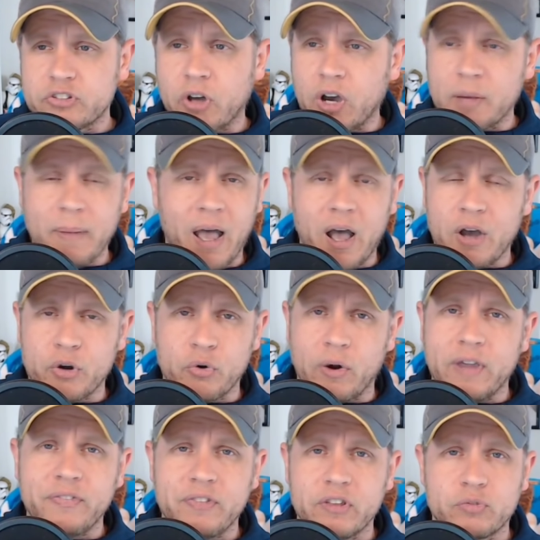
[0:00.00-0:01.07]
talking about how
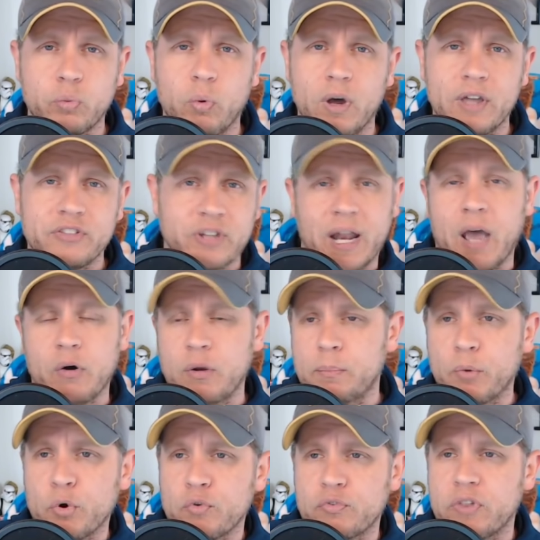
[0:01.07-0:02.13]
great this was and how it
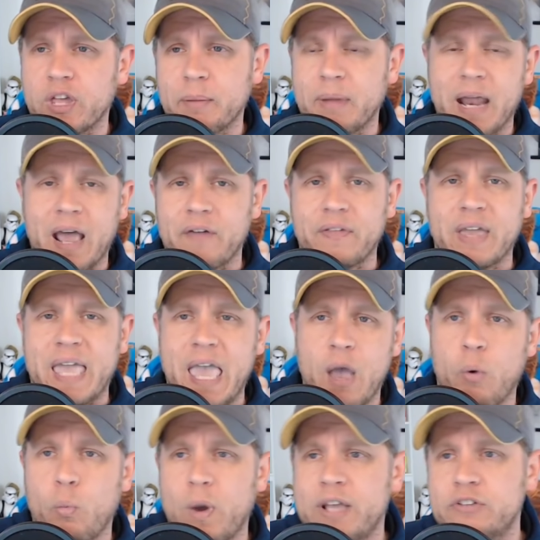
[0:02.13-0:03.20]
moved them and how they
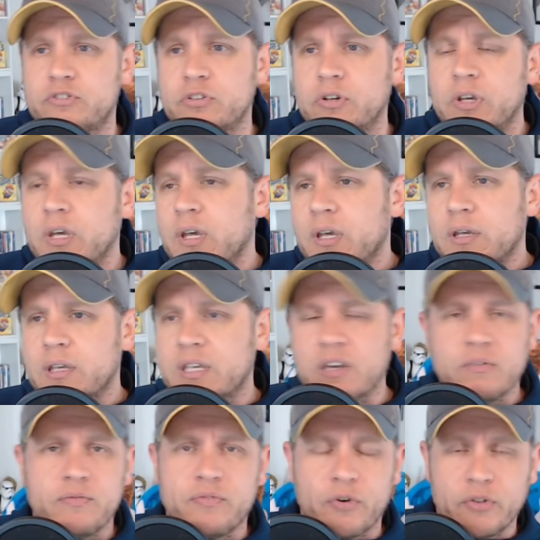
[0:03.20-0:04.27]
can't wait to
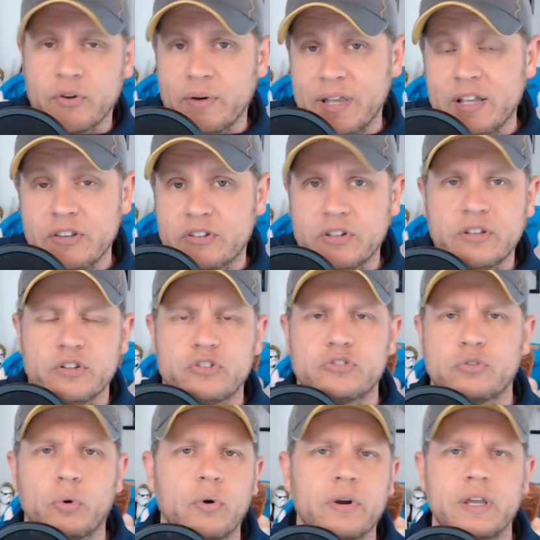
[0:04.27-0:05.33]
get further into this
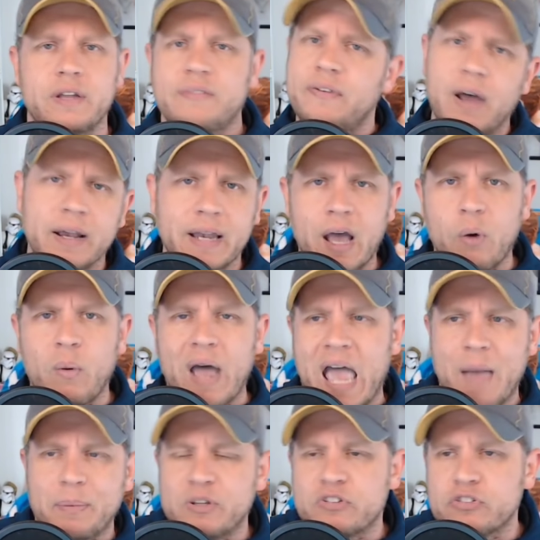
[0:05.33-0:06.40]
story and find out what
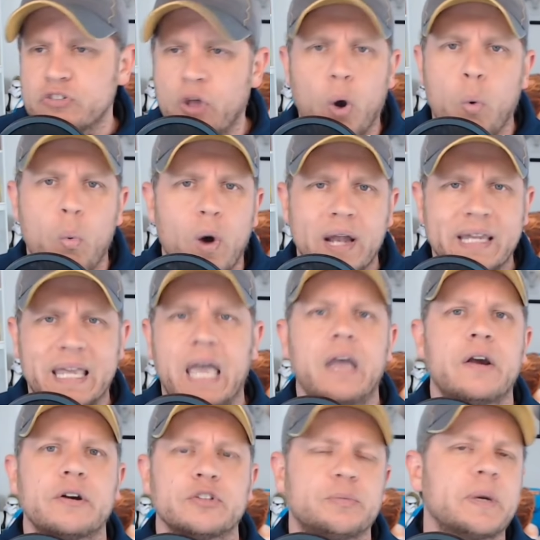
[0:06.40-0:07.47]
happens. No one
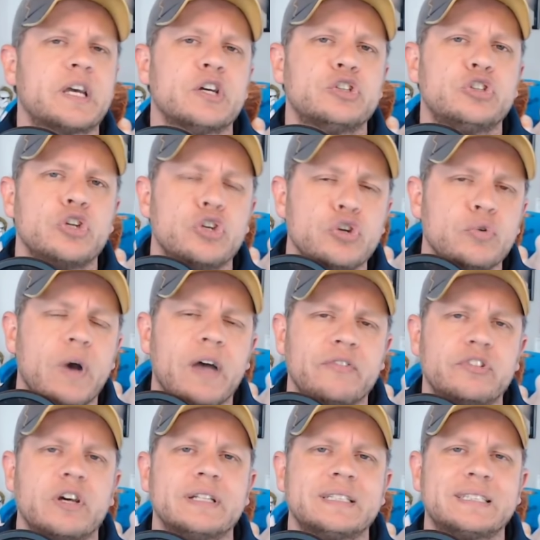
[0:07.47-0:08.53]
cares because you
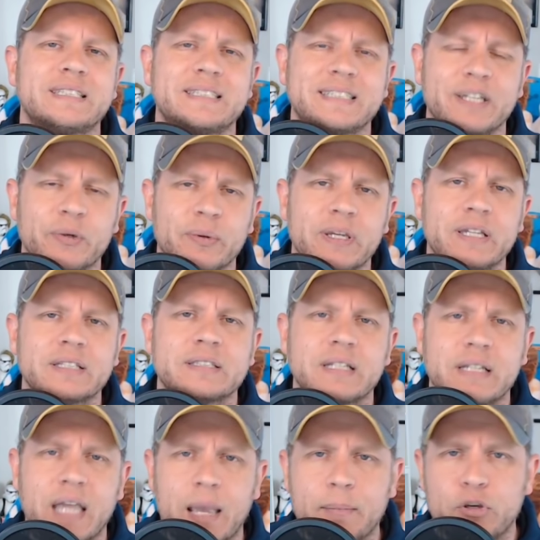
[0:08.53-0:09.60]
have done serious
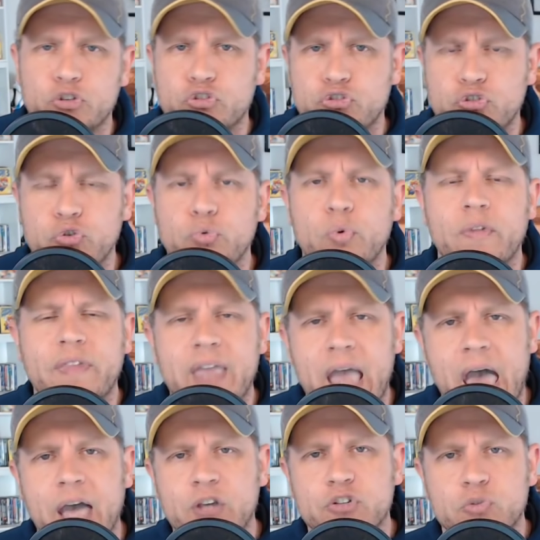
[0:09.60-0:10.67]
damage to the
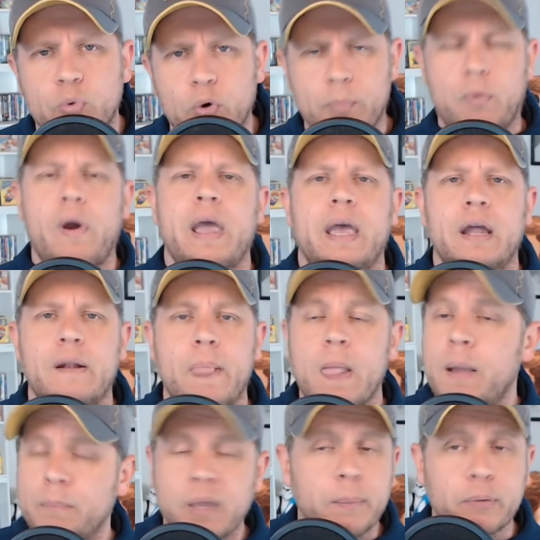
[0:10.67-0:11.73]
actual brand.
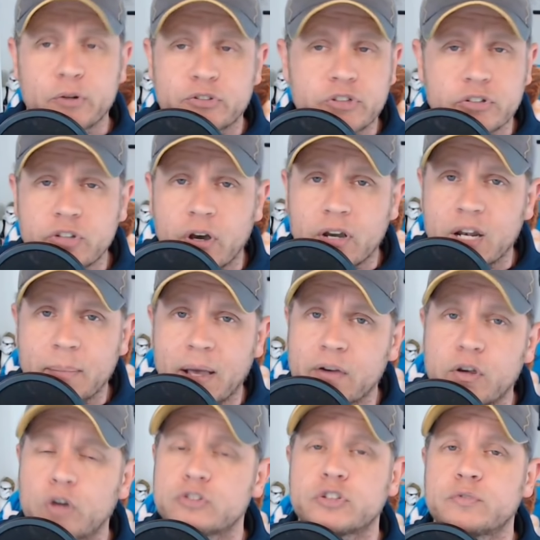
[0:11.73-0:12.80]
People are still talking
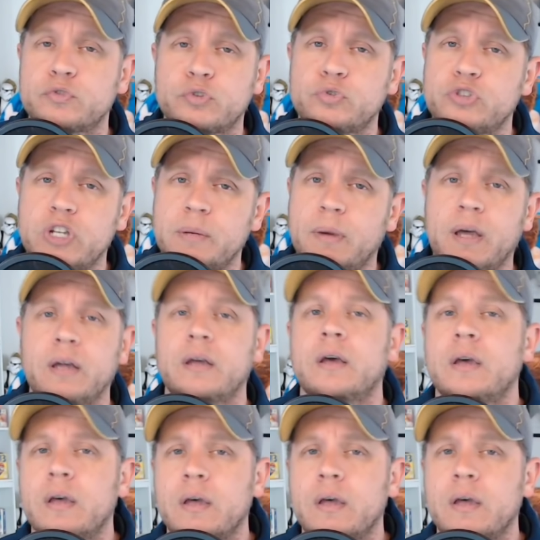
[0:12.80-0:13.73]
about Ghost of Tsushima.